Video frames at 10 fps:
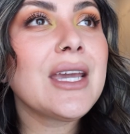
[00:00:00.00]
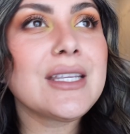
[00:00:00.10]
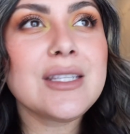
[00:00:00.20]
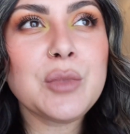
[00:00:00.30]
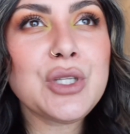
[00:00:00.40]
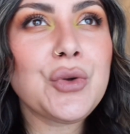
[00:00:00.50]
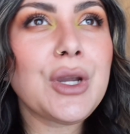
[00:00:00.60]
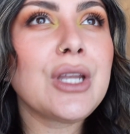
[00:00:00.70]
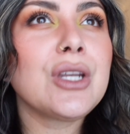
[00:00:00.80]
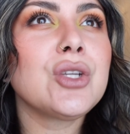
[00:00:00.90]
It's in
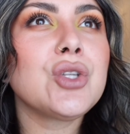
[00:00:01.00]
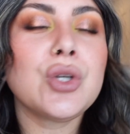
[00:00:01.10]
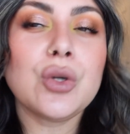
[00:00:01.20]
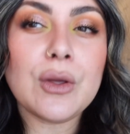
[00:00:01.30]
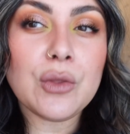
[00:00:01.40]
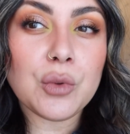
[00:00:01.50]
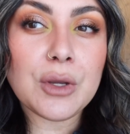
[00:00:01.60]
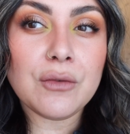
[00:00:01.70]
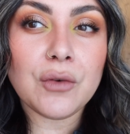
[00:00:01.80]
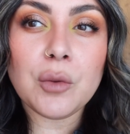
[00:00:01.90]
between 2 and
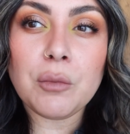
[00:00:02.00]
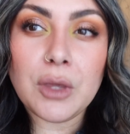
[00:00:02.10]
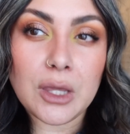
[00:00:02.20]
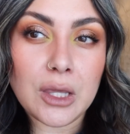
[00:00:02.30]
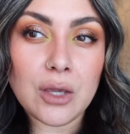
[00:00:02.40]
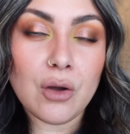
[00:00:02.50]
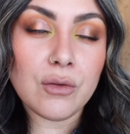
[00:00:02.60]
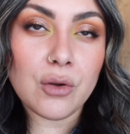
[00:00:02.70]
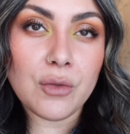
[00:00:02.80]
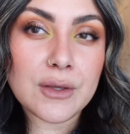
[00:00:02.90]
3 for me,
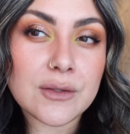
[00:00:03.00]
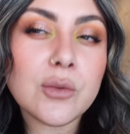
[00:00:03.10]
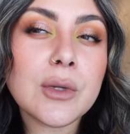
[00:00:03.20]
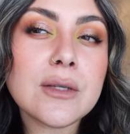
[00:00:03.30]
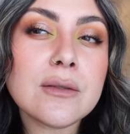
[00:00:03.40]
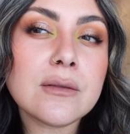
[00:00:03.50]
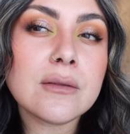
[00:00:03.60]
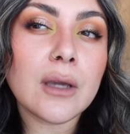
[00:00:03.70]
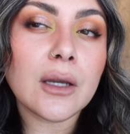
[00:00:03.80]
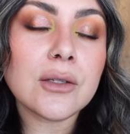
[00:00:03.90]
although this one's
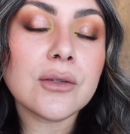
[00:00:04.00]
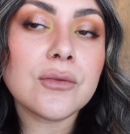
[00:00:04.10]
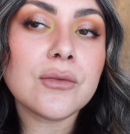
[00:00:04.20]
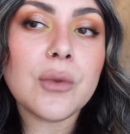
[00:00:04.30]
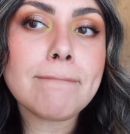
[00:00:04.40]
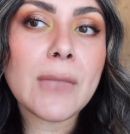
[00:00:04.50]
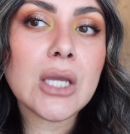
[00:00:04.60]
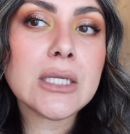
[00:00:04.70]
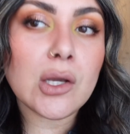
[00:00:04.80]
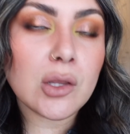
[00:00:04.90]
kind of
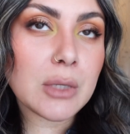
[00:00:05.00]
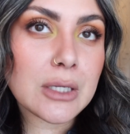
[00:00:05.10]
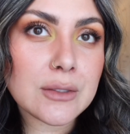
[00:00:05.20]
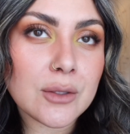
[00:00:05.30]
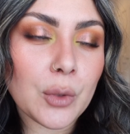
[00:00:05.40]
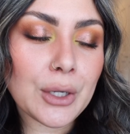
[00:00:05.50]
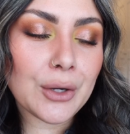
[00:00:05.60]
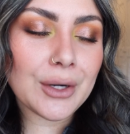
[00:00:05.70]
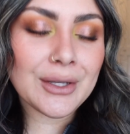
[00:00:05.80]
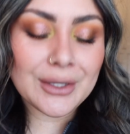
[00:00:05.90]
telling me it's the winner.
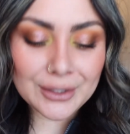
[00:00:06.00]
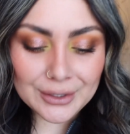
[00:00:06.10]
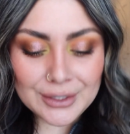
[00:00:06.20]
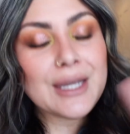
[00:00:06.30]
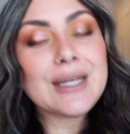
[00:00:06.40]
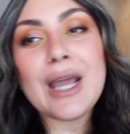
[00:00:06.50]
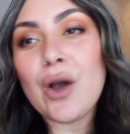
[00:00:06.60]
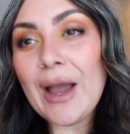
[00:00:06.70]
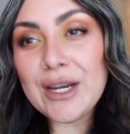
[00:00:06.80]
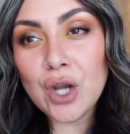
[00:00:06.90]
Now,
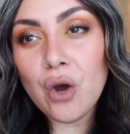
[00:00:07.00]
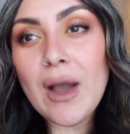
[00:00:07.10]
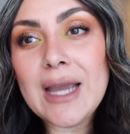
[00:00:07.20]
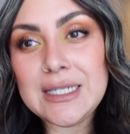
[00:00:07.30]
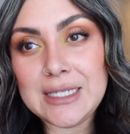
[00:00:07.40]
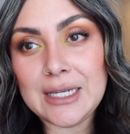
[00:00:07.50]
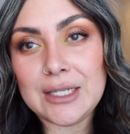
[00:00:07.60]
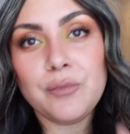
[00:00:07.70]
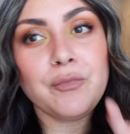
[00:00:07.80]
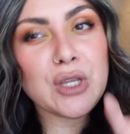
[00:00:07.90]
I know I
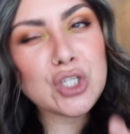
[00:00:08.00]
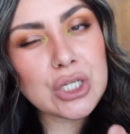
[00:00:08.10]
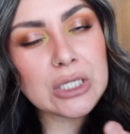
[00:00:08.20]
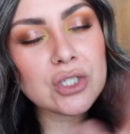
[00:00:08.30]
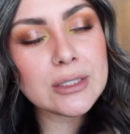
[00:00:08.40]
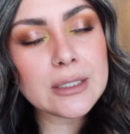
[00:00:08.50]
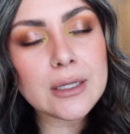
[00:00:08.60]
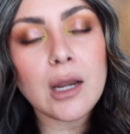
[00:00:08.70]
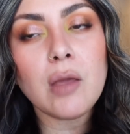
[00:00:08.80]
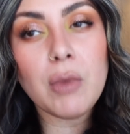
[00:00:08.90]
did cheat just a
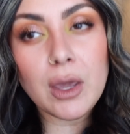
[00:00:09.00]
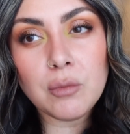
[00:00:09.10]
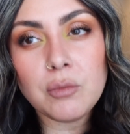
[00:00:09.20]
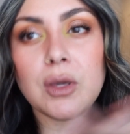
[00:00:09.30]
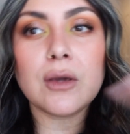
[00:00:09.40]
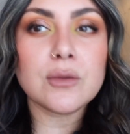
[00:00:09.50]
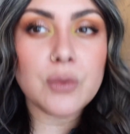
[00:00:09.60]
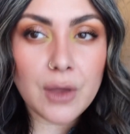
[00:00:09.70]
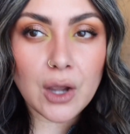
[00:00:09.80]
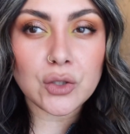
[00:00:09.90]
tiny bit because
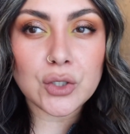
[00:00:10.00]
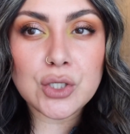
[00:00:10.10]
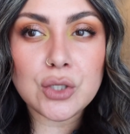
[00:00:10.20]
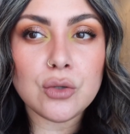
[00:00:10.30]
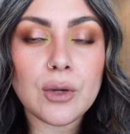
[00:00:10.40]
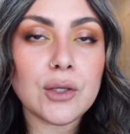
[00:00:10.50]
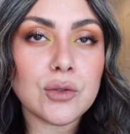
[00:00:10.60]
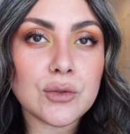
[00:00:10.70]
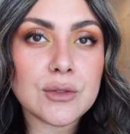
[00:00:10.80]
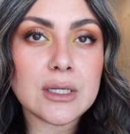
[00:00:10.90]
with eye look 2 I
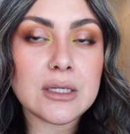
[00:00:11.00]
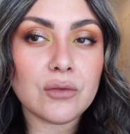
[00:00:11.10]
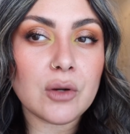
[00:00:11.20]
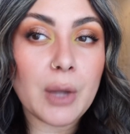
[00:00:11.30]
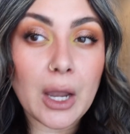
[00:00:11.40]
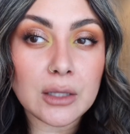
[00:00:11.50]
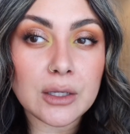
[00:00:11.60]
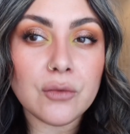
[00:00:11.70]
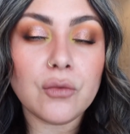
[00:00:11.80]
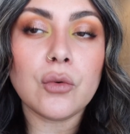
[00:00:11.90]
used a different
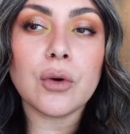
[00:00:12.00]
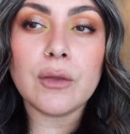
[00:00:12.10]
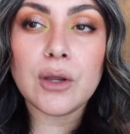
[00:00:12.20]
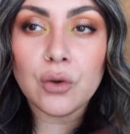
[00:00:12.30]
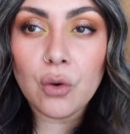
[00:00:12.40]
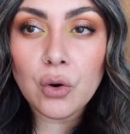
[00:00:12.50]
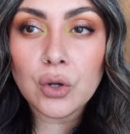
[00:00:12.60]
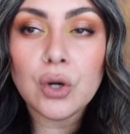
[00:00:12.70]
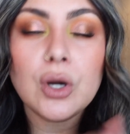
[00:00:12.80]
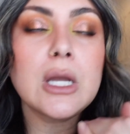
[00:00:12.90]
palette for the inner
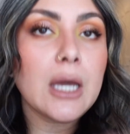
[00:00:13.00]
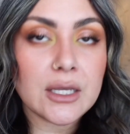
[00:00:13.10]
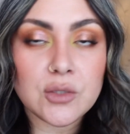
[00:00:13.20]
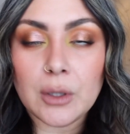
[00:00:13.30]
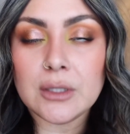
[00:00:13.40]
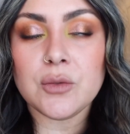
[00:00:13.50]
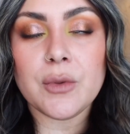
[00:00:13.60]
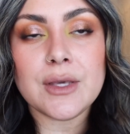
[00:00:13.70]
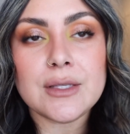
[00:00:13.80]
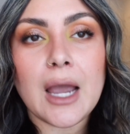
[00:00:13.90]
corner as well as with
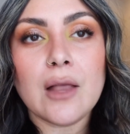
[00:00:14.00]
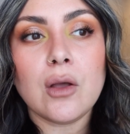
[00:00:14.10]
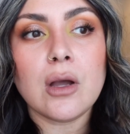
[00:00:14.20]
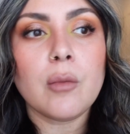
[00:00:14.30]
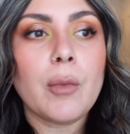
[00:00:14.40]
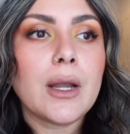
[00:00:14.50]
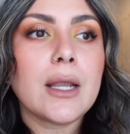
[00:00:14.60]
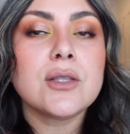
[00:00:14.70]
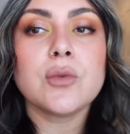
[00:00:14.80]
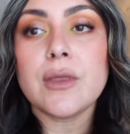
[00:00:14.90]
this eye look, but
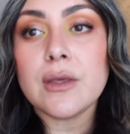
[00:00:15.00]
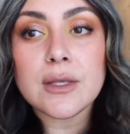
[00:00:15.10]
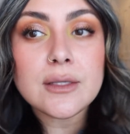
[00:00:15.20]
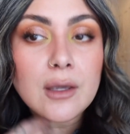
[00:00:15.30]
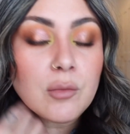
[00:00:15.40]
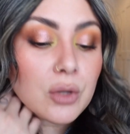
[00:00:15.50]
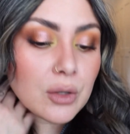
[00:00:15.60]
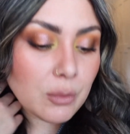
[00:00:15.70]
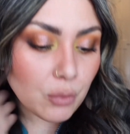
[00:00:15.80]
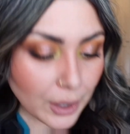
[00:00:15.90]
it's within the same
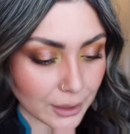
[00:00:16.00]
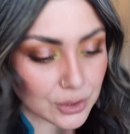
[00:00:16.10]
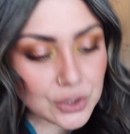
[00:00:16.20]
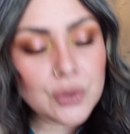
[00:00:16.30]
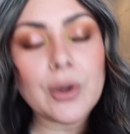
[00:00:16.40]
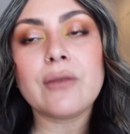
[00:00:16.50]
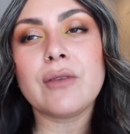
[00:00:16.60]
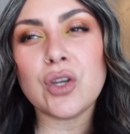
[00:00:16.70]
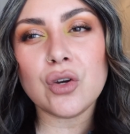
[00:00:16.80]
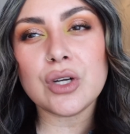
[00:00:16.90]
beauty brand, so I
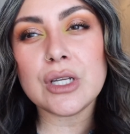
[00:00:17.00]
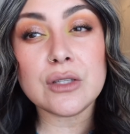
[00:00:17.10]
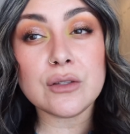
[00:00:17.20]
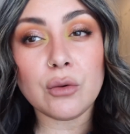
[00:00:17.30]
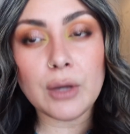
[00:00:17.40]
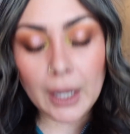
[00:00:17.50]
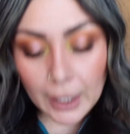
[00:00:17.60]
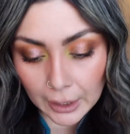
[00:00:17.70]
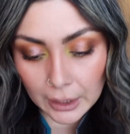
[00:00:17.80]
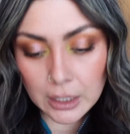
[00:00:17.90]
figured it's
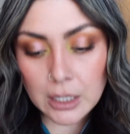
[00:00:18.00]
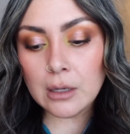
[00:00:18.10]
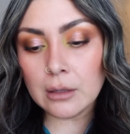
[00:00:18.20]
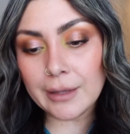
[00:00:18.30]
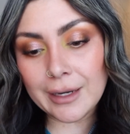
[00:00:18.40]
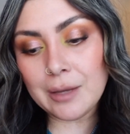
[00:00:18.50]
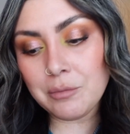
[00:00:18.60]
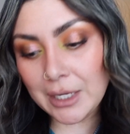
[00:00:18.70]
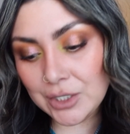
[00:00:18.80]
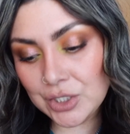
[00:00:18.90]
okay. Like I
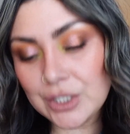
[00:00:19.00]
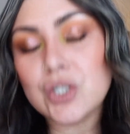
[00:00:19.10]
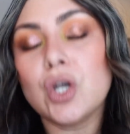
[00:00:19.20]
mentioned